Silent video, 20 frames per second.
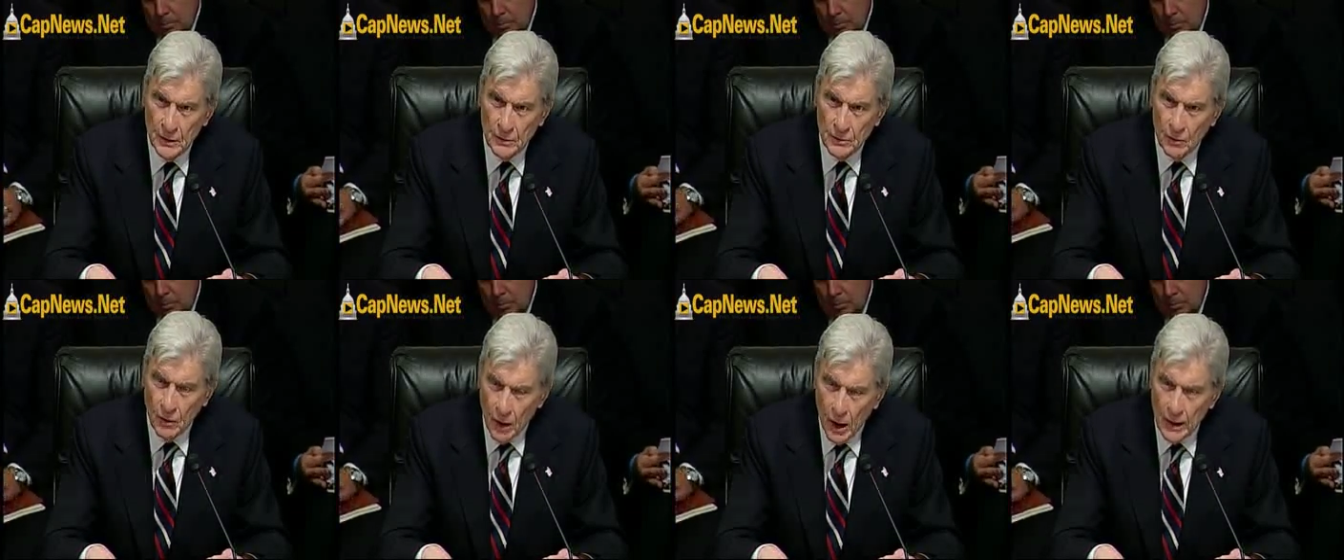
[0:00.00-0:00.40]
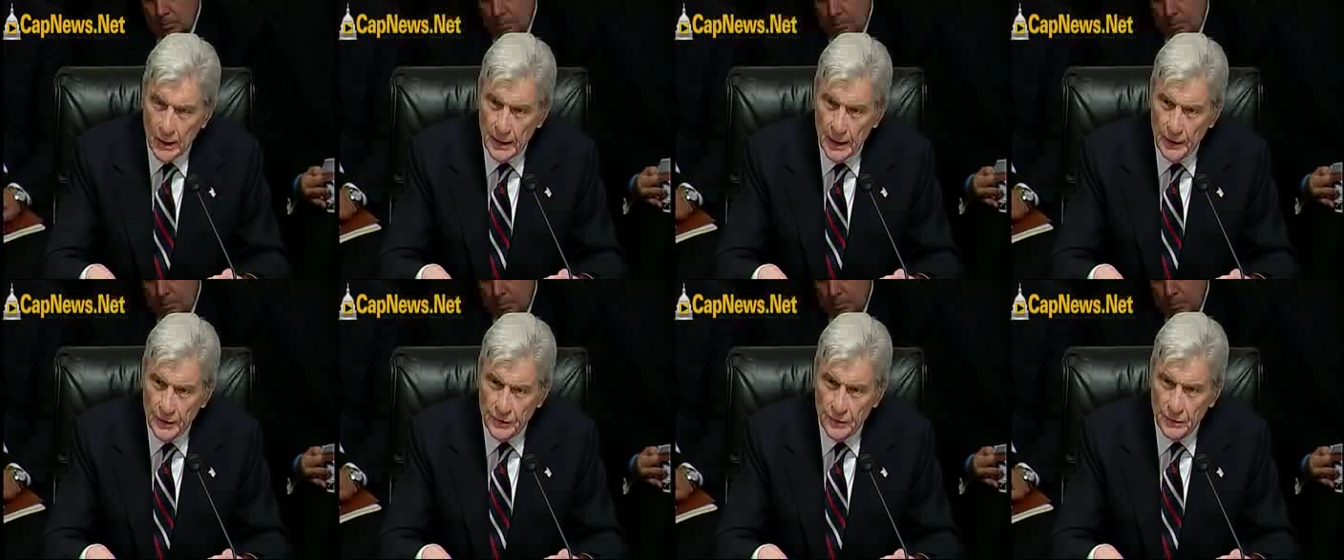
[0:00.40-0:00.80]
to our
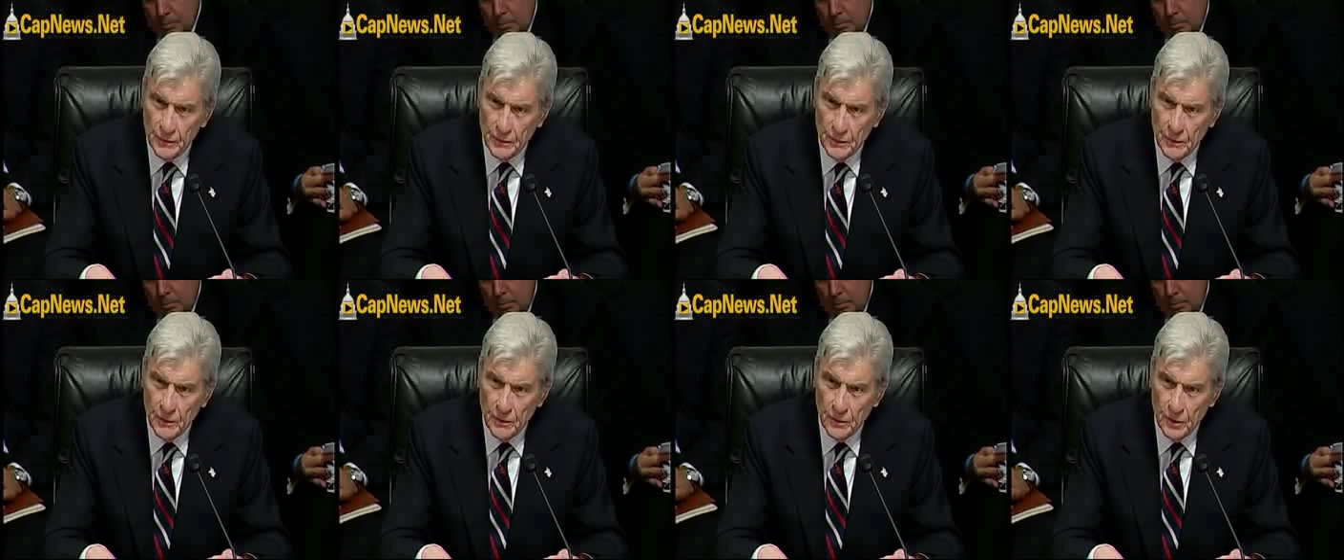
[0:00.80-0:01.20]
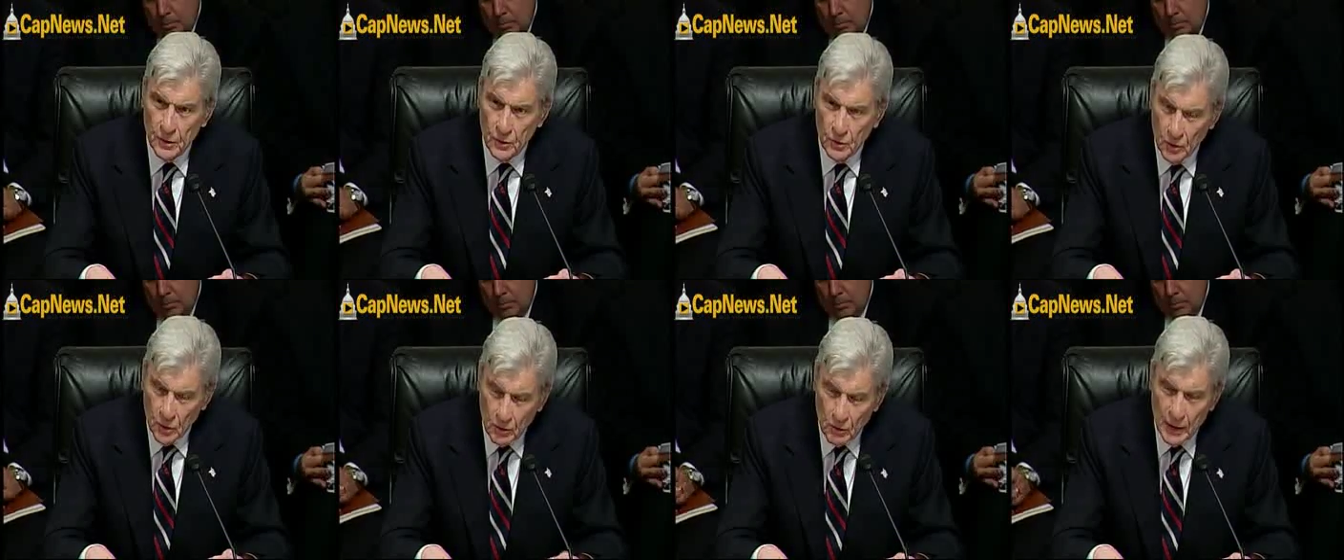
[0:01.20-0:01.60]
nation. Do
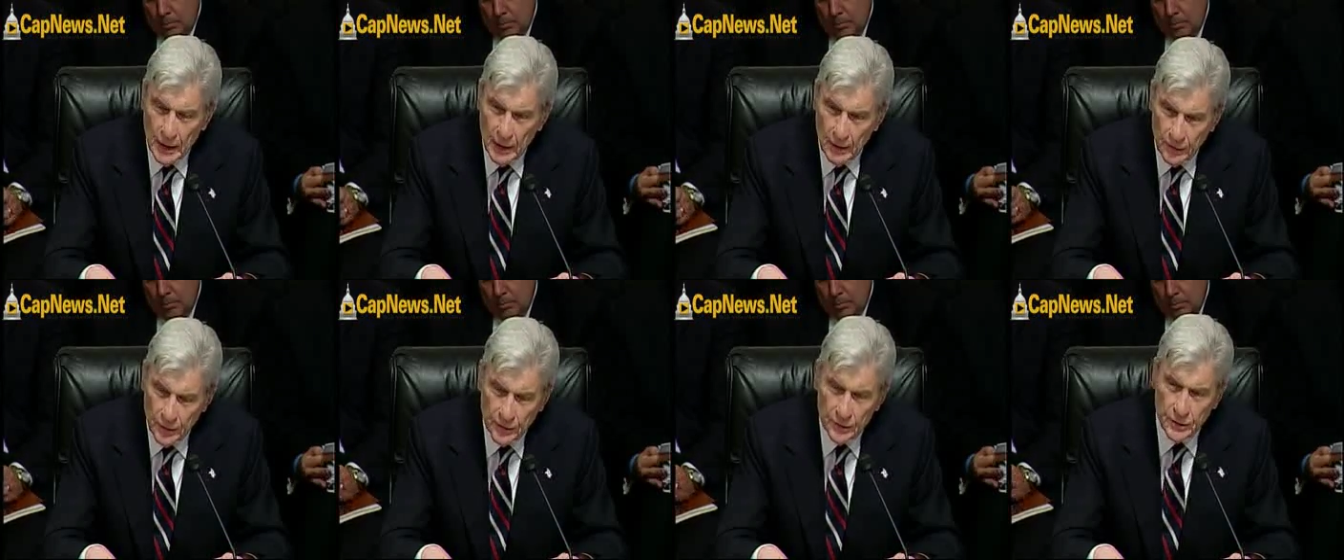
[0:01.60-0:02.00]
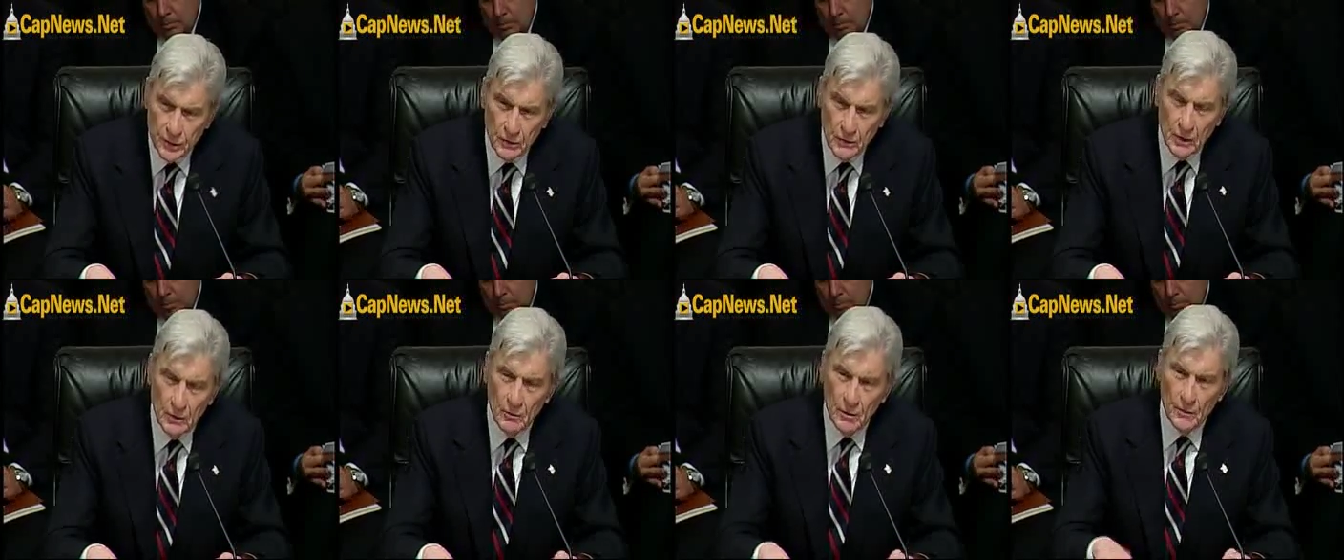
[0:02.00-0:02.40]
you agree or
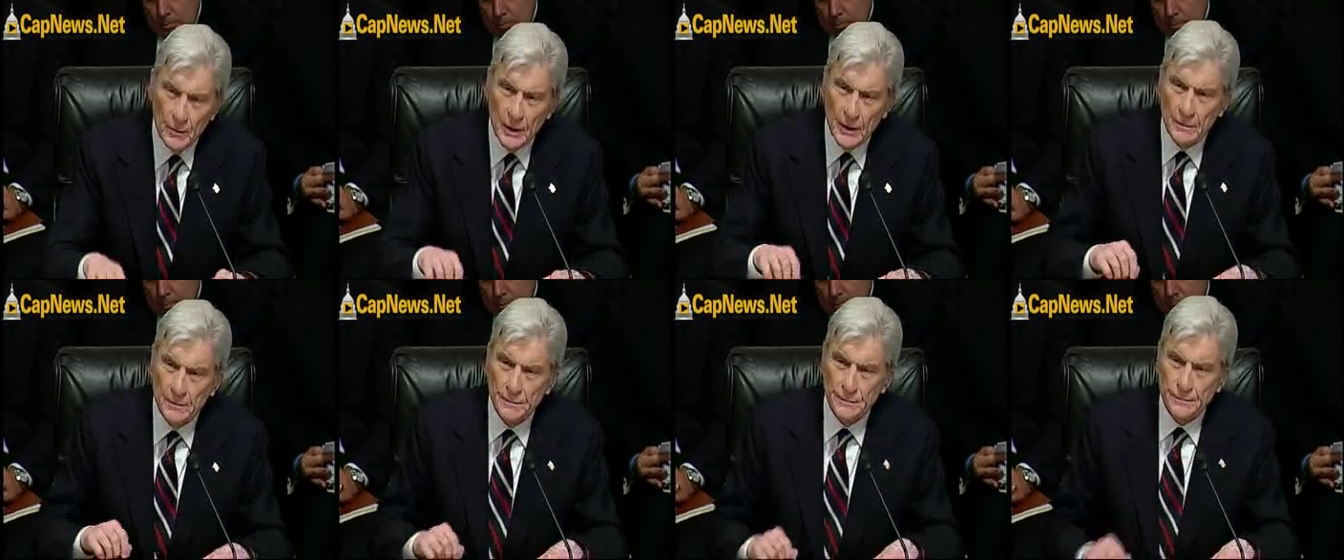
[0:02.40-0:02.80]
disagree with me?